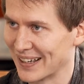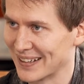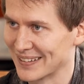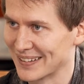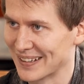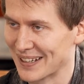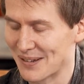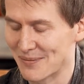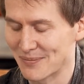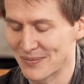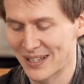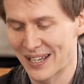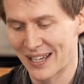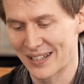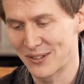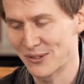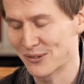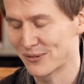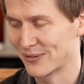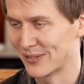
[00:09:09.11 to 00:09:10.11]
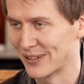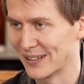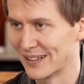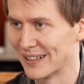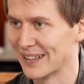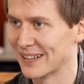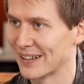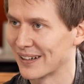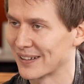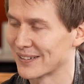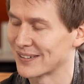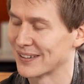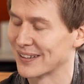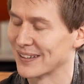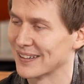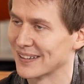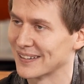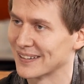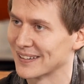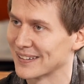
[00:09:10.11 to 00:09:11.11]
and um, can you fill us
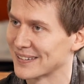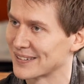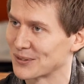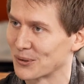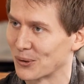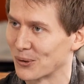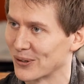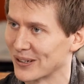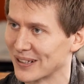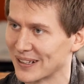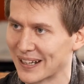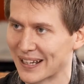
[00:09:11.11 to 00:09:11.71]
in in this story?